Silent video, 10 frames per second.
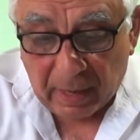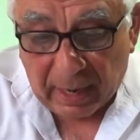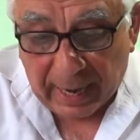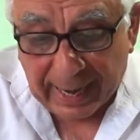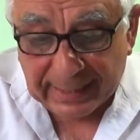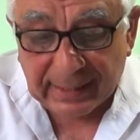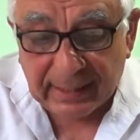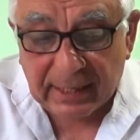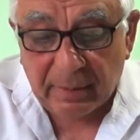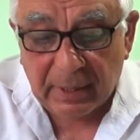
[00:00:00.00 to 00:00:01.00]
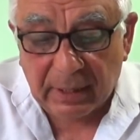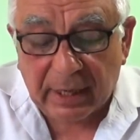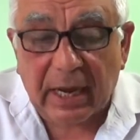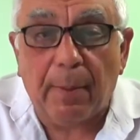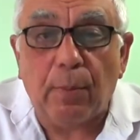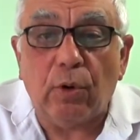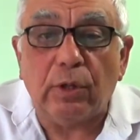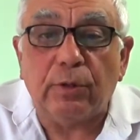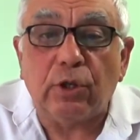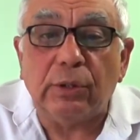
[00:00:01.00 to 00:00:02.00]
hiding him in the
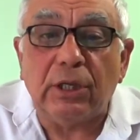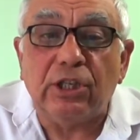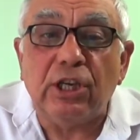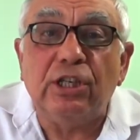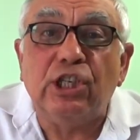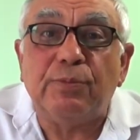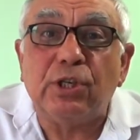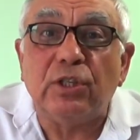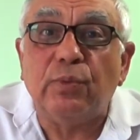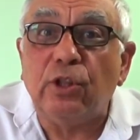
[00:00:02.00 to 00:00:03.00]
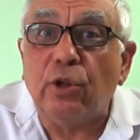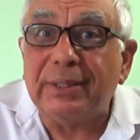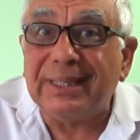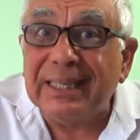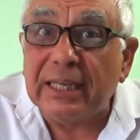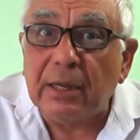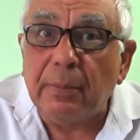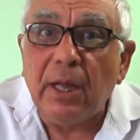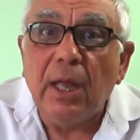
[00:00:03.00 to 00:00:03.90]
cupboard so that the Egyptians will not see him.